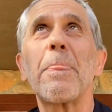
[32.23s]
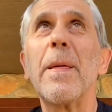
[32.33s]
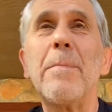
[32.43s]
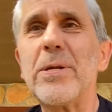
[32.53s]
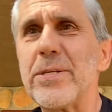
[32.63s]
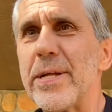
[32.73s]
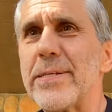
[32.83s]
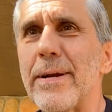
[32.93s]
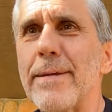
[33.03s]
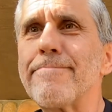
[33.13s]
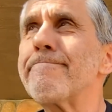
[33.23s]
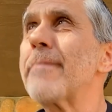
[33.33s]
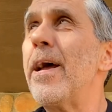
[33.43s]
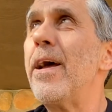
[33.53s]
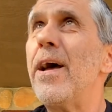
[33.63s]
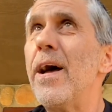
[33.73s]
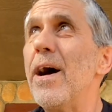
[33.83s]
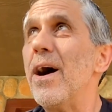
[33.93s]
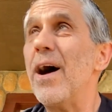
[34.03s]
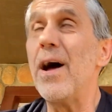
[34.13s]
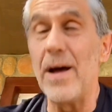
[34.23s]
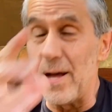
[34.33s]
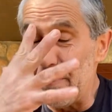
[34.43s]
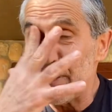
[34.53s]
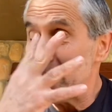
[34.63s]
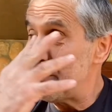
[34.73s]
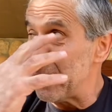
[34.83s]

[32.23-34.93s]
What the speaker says: I'm pretty sure that's right. But it could be